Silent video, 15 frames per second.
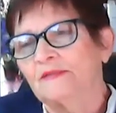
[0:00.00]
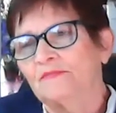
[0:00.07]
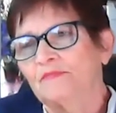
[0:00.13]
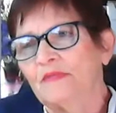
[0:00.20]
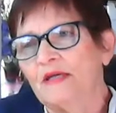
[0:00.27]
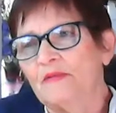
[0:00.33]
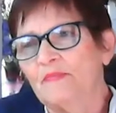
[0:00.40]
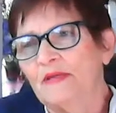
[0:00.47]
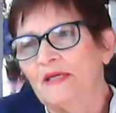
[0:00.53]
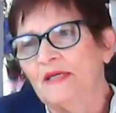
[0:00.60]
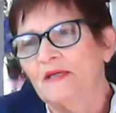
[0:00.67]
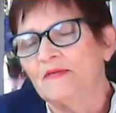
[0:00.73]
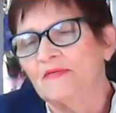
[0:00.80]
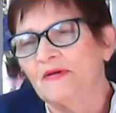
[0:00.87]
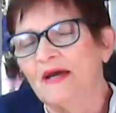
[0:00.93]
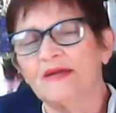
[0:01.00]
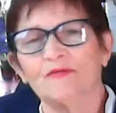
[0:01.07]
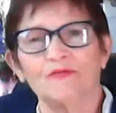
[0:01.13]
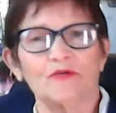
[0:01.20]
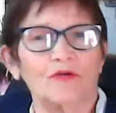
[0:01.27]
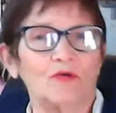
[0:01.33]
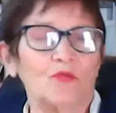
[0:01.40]
maybe, I
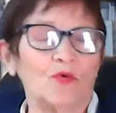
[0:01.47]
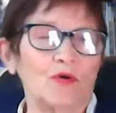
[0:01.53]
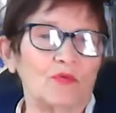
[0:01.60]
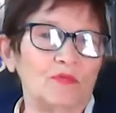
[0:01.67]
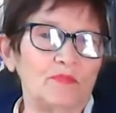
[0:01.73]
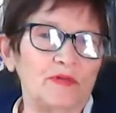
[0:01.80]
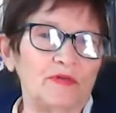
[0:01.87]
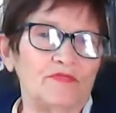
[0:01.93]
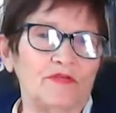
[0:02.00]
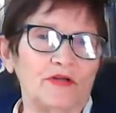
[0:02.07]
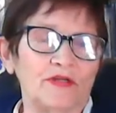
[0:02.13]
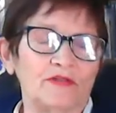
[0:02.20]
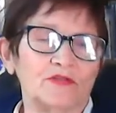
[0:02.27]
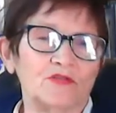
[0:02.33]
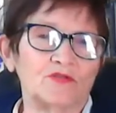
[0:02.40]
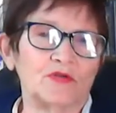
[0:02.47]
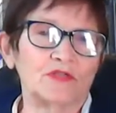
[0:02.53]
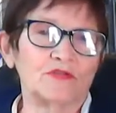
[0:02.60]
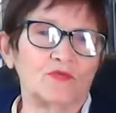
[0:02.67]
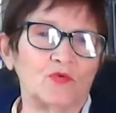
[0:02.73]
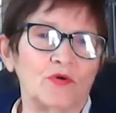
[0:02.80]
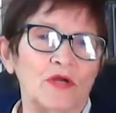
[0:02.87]
don't know what would be fun and
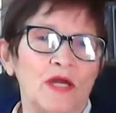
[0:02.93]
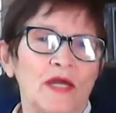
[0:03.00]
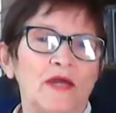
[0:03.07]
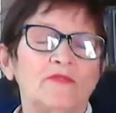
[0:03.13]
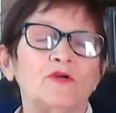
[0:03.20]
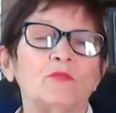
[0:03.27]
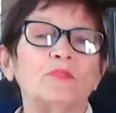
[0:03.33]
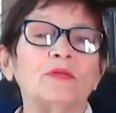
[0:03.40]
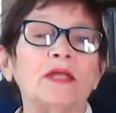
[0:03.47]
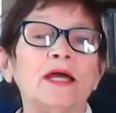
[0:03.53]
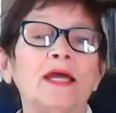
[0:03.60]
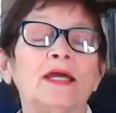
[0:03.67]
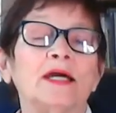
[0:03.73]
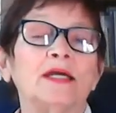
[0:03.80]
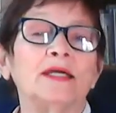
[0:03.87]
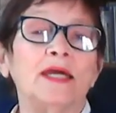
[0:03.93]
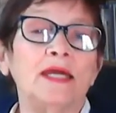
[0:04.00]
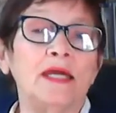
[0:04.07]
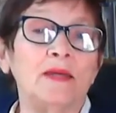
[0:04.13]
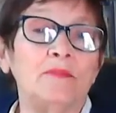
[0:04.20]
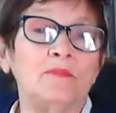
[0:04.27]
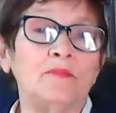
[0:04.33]
stressful. If you're playing a
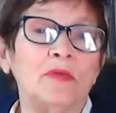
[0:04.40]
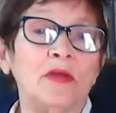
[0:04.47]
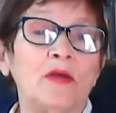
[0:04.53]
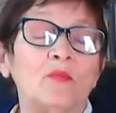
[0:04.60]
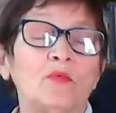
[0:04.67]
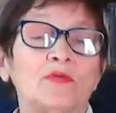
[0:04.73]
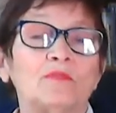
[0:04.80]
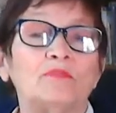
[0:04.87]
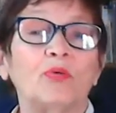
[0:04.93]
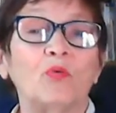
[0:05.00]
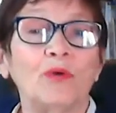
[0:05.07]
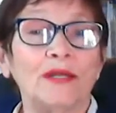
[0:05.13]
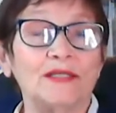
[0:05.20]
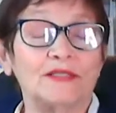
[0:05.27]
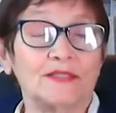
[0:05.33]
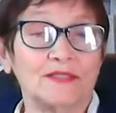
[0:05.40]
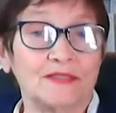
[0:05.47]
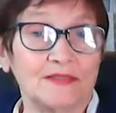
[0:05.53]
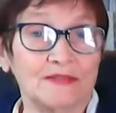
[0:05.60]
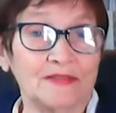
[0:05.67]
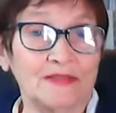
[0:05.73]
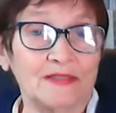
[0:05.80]
game with
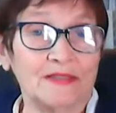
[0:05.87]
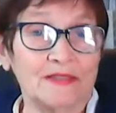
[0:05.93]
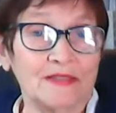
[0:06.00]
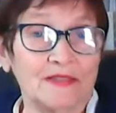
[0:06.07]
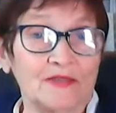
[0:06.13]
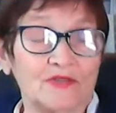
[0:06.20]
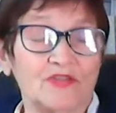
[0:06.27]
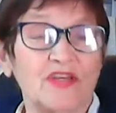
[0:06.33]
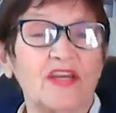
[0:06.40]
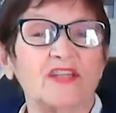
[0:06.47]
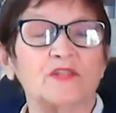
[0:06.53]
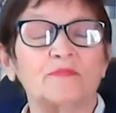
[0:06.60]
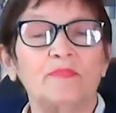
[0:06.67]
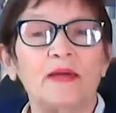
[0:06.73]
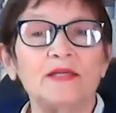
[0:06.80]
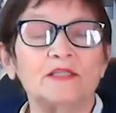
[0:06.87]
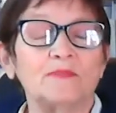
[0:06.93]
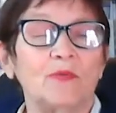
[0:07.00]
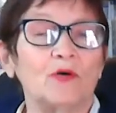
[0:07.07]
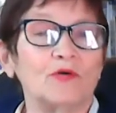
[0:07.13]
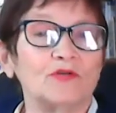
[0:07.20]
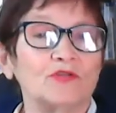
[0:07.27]
points, say it's
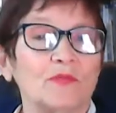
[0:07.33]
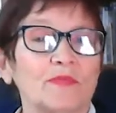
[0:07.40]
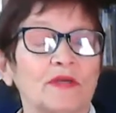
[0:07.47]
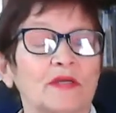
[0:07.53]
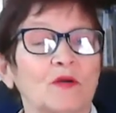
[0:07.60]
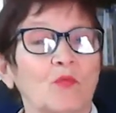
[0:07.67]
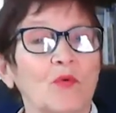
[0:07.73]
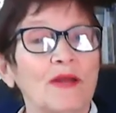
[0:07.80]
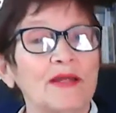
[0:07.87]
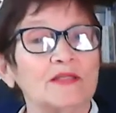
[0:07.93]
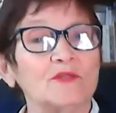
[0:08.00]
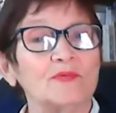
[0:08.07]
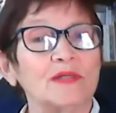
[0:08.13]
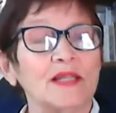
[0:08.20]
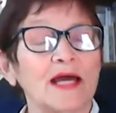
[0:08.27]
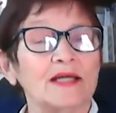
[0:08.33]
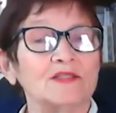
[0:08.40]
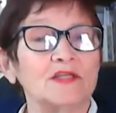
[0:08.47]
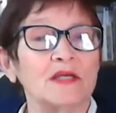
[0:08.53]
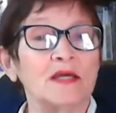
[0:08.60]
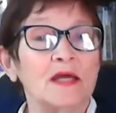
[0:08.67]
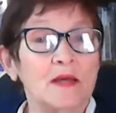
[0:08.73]
baseball or something, in a way it's
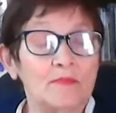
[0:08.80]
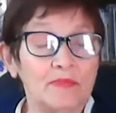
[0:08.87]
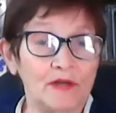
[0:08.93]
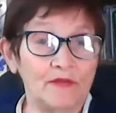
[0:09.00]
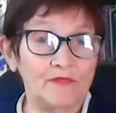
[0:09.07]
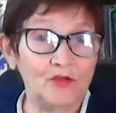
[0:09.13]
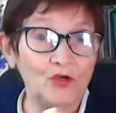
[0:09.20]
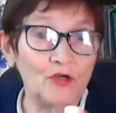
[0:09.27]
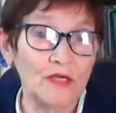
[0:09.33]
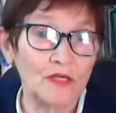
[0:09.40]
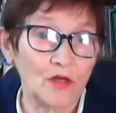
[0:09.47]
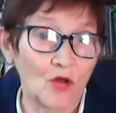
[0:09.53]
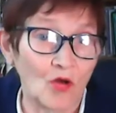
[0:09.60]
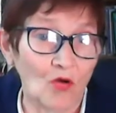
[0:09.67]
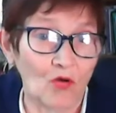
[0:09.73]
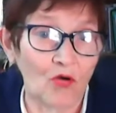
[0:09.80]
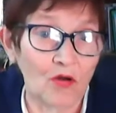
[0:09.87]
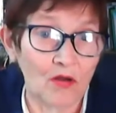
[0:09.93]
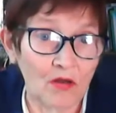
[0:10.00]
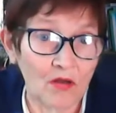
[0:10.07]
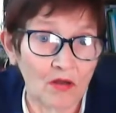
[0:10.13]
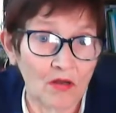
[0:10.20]
relaxing. But if you get all
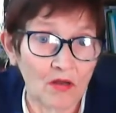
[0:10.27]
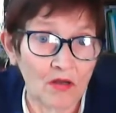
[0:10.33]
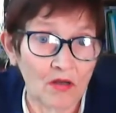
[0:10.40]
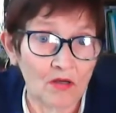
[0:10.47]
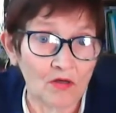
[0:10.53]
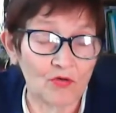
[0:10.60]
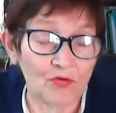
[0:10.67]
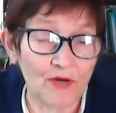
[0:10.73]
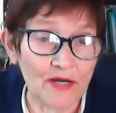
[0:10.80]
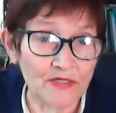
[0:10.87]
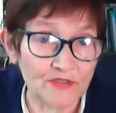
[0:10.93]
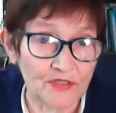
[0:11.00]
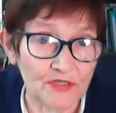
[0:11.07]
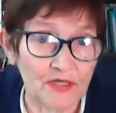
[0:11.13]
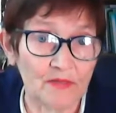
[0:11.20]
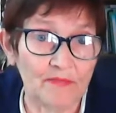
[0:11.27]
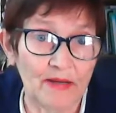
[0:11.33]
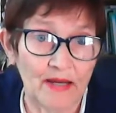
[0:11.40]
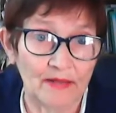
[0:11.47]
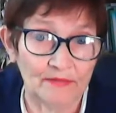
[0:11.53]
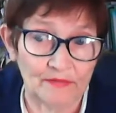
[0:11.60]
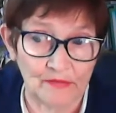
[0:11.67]
crazy
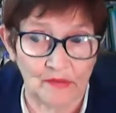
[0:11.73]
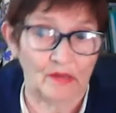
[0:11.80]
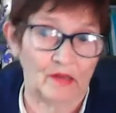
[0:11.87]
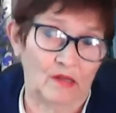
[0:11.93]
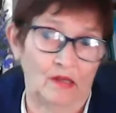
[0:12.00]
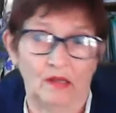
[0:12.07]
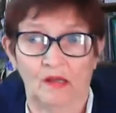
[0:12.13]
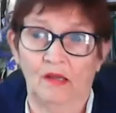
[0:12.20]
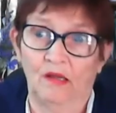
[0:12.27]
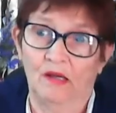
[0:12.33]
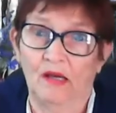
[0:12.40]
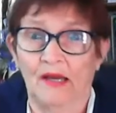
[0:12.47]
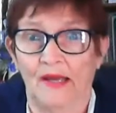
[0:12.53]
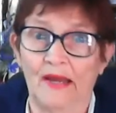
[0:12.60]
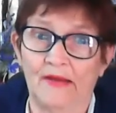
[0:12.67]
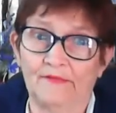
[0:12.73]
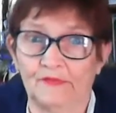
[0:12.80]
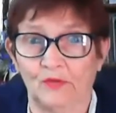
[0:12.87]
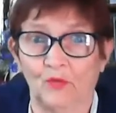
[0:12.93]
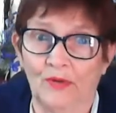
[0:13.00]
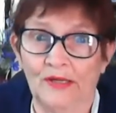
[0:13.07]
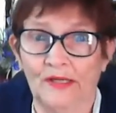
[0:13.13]
about I have
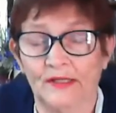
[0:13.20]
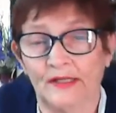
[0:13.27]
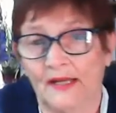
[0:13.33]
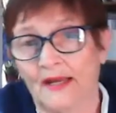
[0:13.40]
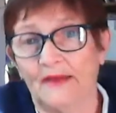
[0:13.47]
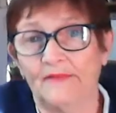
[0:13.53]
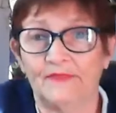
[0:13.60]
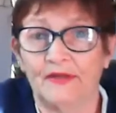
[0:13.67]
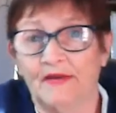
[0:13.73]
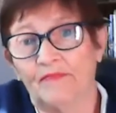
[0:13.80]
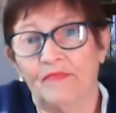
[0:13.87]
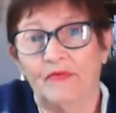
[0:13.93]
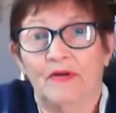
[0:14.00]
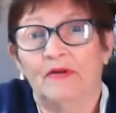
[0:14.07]
to win. I have to